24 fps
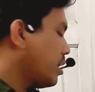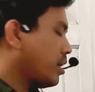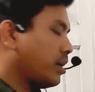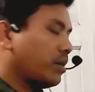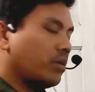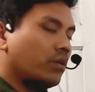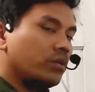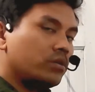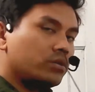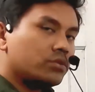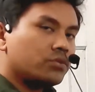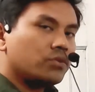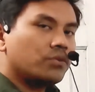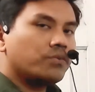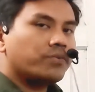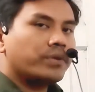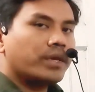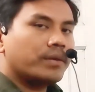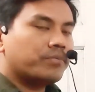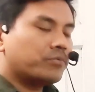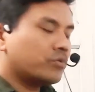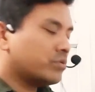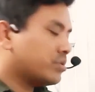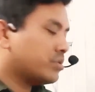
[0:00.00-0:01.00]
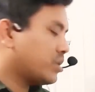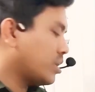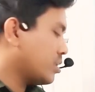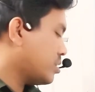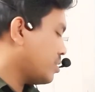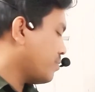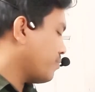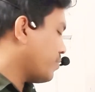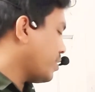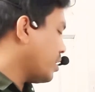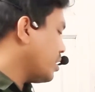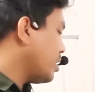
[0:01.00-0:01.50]
Also we have to
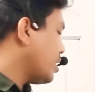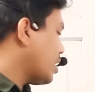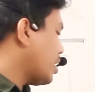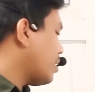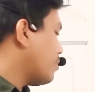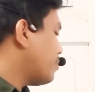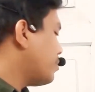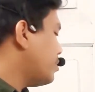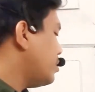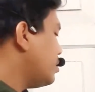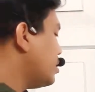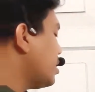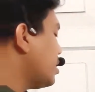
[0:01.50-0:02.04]
justify our